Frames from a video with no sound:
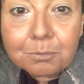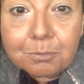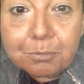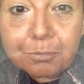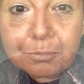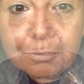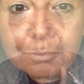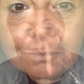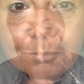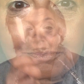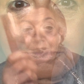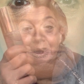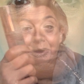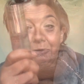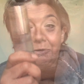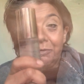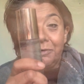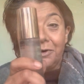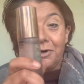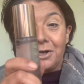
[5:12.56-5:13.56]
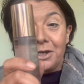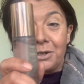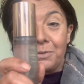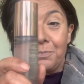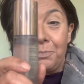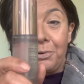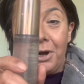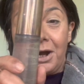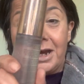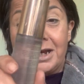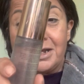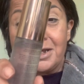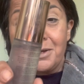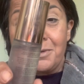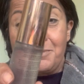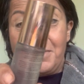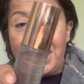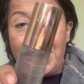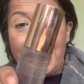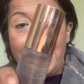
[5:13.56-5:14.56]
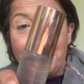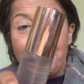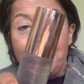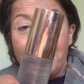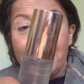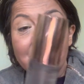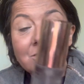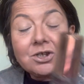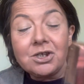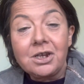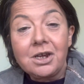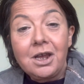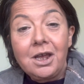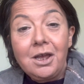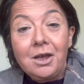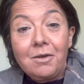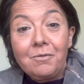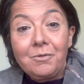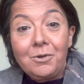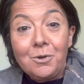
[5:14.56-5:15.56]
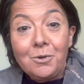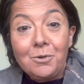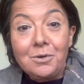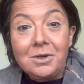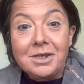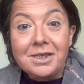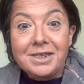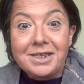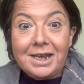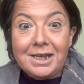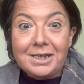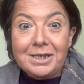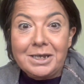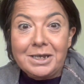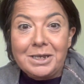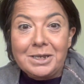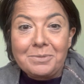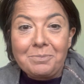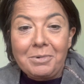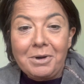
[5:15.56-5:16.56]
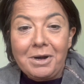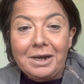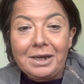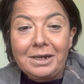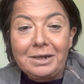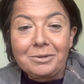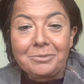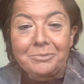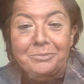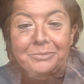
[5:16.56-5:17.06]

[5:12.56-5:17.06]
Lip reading: Okay, now I'm going to spray some airbrush flawless setting spray.